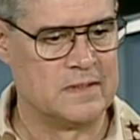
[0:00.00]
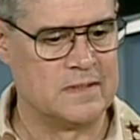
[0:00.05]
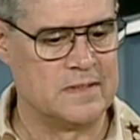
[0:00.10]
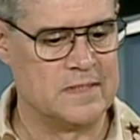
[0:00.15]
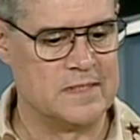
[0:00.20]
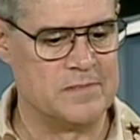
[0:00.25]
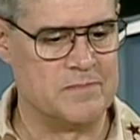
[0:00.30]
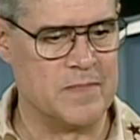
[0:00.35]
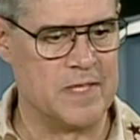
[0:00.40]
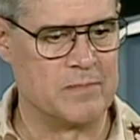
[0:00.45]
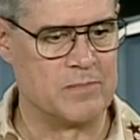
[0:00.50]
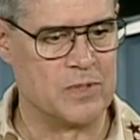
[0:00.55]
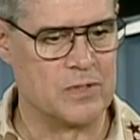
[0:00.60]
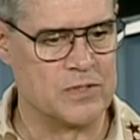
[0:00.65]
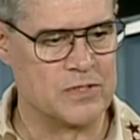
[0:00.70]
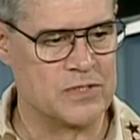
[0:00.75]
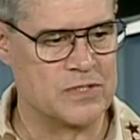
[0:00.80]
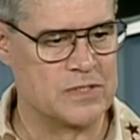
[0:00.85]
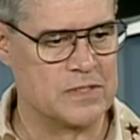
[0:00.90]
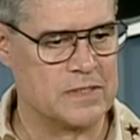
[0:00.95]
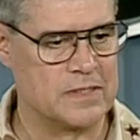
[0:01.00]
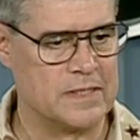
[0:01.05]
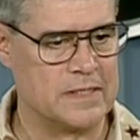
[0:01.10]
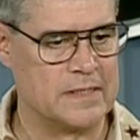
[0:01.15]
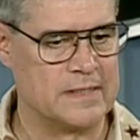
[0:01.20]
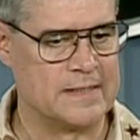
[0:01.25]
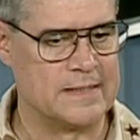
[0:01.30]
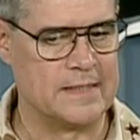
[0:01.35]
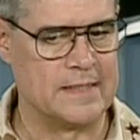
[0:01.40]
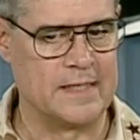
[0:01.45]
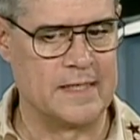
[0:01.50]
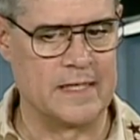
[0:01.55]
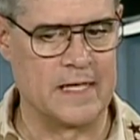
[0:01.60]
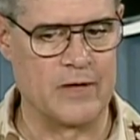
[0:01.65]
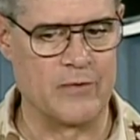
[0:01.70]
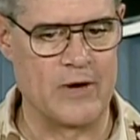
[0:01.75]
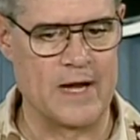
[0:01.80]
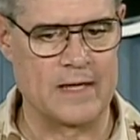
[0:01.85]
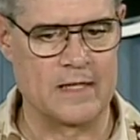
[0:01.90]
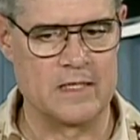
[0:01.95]
uh, members and and uh,
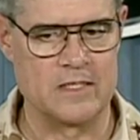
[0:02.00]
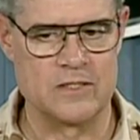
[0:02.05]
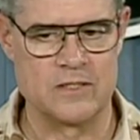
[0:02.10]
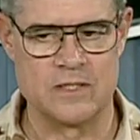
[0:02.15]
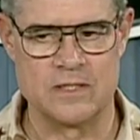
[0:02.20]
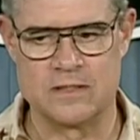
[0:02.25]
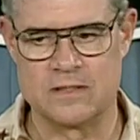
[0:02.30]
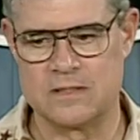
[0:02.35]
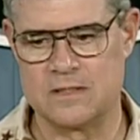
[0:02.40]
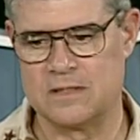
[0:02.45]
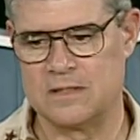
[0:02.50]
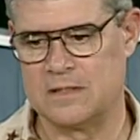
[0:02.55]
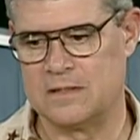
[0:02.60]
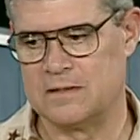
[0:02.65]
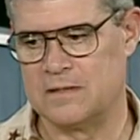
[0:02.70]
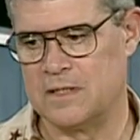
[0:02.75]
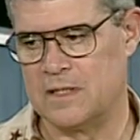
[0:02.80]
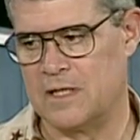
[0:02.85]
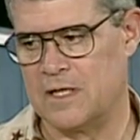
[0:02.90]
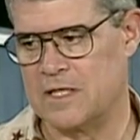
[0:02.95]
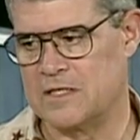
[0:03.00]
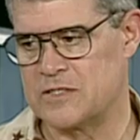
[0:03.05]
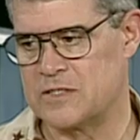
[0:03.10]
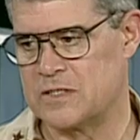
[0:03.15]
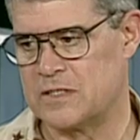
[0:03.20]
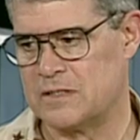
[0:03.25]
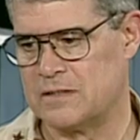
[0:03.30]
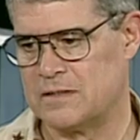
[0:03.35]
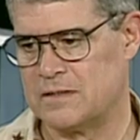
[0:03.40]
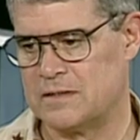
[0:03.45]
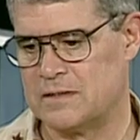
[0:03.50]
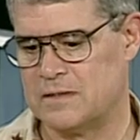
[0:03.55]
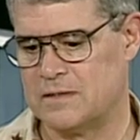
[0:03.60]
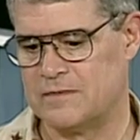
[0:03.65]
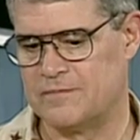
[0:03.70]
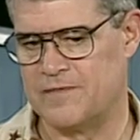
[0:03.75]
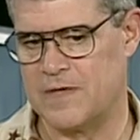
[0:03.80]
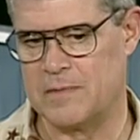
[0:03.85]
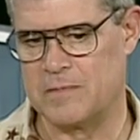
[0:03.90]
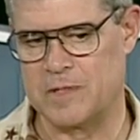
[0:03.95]
Iraqis that uh, that lost
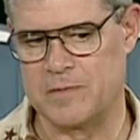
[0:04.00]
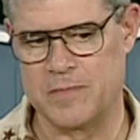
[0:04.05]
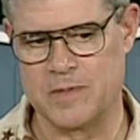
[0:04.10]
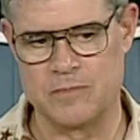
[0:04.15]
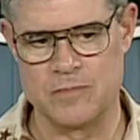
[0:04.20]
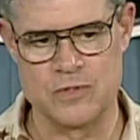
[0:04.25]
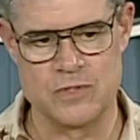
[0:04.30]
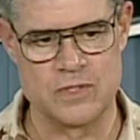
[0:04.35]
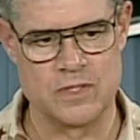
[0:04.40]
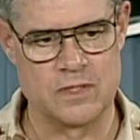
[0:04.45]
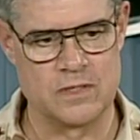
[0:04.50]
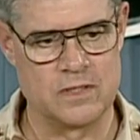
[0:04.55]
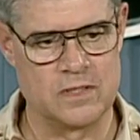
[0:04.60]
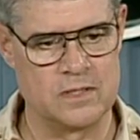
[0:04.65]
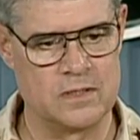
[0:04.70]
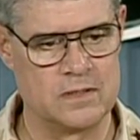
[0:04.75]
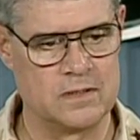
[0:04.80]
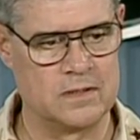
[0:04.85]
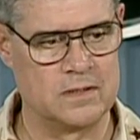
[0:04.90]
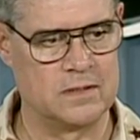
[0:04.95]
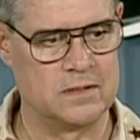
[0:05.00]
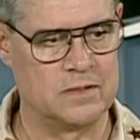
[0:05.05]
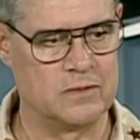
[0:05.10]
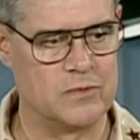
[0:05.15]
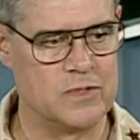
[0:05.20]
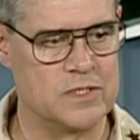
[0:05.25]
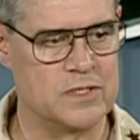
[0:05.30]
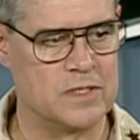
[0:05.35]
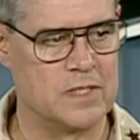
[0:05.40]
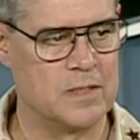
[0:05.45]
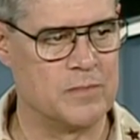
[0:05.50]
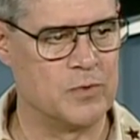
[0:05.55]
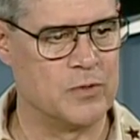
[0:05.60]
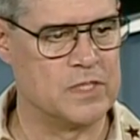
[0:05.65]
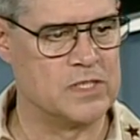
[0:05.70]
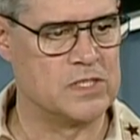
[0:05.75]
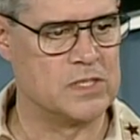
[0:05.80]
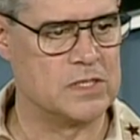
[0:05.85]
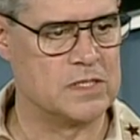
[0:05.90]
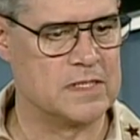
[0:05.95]
uh, family members in the in the recent
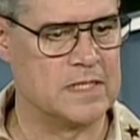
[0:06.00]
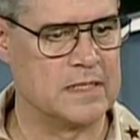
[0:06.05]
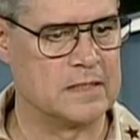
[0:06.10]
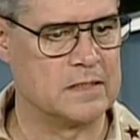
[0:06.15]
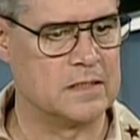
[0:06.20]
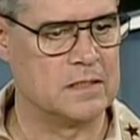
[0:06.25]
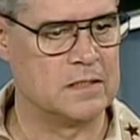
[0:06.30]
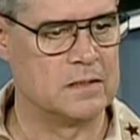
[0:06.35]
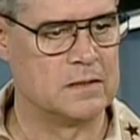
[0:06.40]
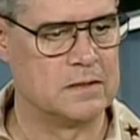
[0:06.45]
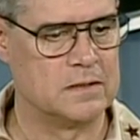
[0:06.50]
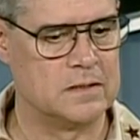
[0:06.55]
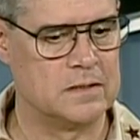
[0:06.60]
operations out there,